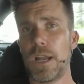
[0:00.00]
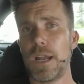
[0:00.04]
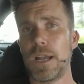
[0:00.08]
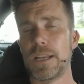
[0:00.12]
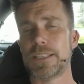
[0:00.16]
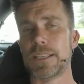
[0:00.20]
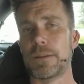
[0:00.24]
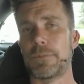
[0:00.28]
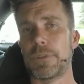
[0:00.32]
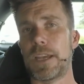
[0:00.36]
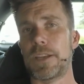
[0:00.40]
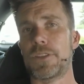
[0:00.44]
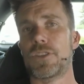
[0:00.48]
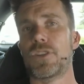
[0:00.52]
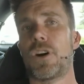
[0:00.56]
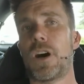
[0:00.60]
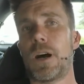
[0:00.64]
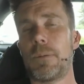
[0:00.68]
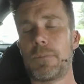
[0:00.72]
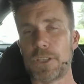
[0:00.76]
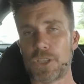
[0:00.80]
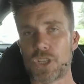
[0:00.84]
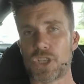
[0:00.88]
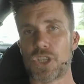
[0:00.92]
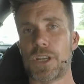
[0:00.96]
Some of that
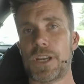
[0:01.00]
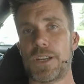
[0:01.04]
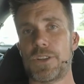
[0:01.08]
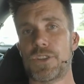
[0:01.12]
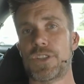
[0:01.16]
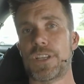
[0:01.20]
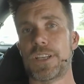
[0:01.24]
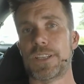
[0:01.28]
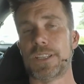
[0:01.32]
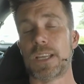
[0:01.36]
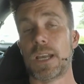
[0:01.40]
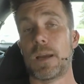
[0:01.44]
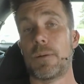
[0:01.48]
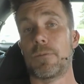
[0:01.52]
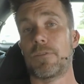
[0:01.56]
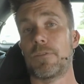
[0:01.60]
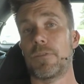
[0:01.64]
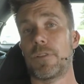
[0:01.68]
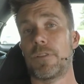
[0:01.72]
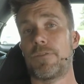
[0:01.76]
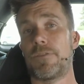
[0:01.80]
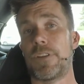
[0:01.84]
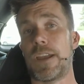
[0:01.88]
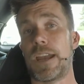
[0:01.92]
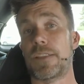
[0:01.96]
timing change does come from
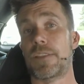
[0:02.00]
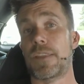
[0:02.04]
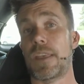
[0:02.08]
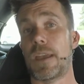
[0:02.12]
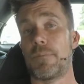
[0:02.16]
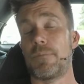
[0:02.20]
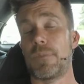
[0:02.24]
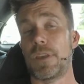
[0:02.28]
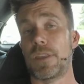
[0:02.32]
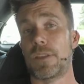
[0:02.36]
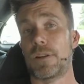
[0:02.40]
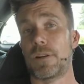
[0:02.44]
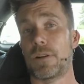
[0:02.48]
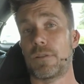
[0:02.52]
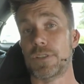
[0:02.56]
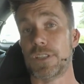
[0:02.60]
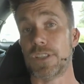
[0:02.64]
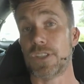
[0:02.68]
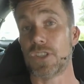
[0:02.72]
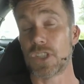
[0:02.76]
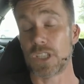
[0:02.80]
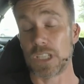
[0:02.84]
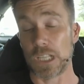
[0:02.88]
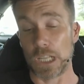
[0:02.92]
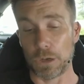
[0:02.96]
the fact that methanol is
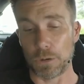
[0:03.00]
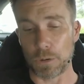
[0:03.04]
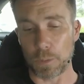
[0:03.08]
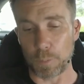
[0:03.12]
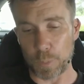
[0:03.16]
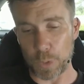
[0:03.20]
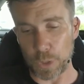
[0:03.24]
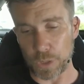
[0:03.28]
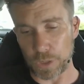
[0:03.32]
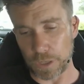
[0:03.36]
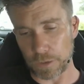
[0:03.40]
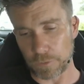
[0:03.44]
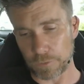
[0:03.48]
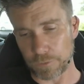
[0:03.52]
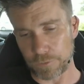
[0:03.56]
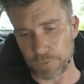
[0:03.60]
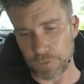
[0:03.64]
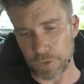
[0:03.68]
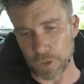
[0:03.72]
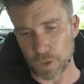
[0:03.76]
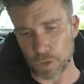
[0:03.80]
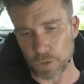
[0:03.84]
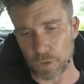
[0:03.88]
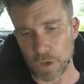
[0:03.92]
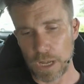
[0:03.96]
a slower burning
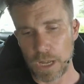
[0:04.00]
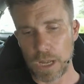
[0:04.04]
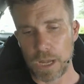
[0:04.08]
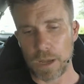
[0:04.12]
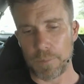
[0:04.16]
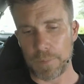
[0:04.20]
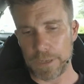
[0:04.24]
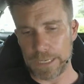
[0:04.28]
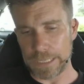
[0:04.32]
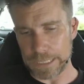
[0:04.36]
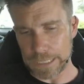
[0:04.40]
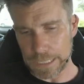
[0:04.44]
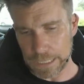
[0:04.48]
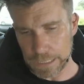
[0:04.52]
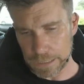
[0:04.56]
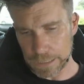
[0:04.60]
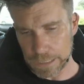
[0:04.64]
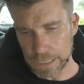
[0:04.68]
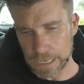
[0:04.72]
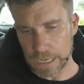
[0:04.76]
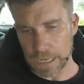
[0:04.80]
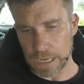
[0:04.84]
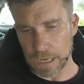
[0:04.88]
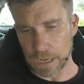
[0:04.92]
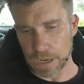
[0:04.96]
fuel, but again,
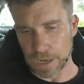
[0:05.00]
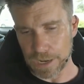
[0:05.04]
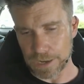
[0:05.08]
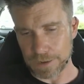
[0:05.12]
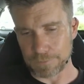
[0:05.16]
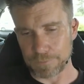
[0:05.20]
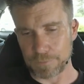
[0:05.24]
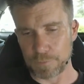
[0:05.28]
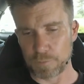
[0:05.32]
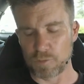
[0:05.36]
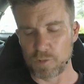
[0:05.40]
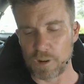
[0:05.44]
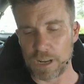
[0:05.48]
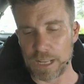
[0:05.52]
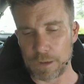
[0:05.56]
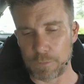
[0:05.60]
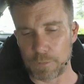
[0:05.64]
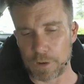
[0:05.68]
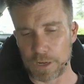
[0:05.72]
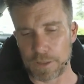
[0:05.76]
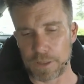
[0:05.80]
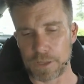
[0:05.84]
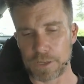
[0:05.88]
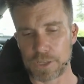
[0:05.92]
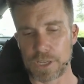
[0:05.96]
uh, really
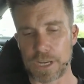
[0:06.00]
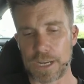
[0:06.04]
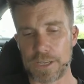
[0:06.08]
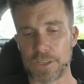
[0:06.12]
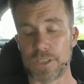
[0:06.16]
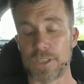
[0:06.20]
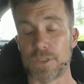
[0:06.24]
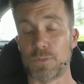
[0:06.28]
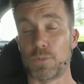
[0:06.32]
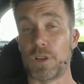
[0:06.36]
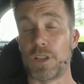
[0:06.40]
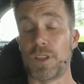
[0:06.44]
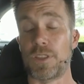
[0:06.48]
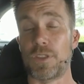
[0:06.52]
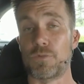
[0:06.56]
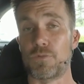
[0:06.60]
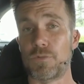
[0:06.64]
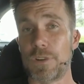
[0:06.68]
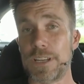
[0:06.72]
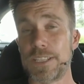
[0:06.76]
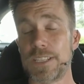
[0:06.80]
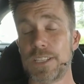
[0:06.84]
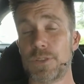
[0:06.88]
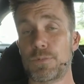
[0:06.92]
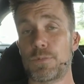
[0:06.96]
one of the changes, one of the
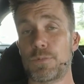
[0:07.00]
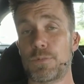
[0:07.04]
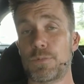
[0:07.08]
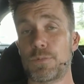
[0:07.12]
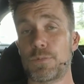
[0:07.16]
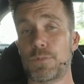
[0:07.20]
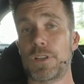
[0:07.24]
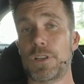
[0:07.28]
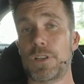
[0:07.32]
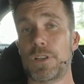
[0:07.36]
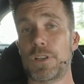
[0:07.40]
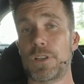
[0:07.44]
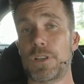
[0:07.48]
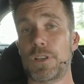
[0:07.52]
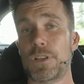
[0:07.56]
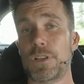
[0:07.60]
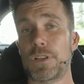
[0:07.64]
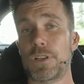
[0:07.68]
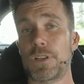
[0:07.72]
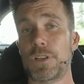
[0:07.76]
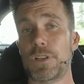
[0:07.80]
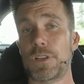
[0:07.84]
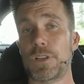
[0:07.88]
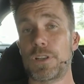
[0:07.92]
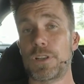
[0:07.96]
reasons we go to methanol
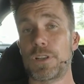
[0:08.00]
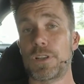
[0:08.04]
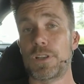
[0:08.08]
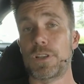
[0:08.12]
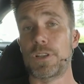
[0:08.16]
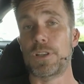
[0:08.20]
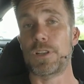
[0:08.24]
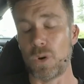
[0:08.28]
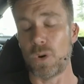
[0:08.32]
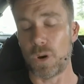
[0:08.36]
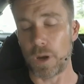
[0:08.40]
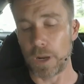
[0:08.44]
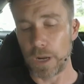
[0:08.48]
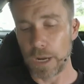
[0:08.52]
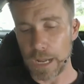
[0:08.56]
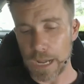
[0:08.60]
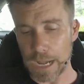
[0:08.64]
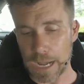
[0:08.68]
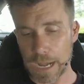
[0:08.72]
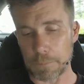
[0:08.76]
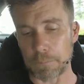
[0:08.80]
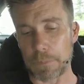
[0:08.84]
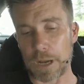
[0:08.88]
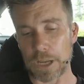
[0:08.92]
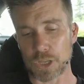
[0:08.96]
is to support
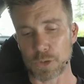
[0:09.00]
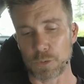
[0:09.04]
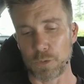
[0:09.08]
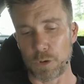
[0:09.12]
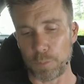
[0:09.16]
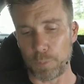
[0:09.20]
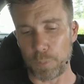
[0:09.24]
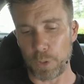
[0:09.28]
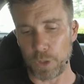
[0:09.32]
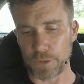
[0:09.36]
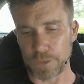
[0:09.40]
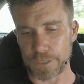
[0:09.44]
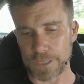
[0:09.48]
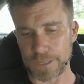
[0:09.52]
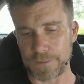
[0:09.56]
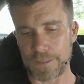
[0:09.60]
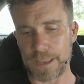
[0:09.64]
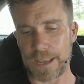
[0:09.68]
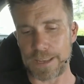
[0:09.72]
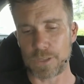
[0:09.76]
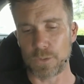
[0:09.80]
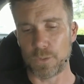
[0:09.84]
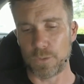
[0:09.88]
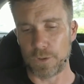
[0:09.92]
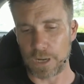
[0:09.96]
uh, much more boost, and
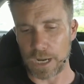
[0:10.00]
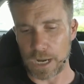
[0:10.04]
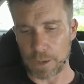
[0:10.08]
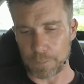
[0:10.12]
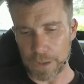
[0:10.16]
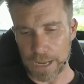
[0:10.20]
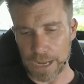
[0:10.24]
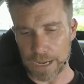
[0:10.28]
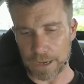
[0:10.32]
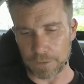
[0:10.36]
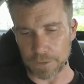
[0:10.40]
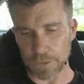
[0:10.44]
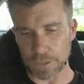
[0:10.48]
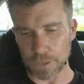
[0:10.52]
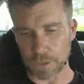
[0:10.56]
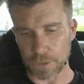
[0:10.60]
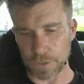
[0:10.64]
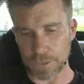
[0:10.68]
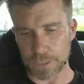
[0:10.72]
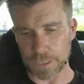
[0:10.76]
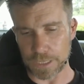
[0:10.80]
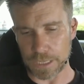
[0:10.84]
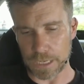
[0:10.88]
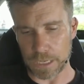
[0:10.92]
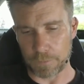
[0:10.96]
that's where our power is
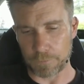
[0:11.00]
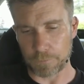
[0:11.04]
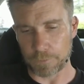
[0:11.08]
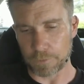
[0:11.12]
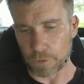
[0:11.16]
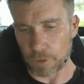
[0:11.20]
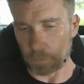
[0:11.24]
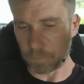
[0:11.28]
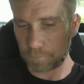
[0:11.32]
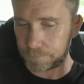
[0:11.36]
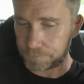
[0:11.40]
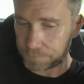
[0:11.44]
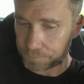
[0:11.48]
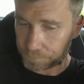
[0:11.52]
going to come from.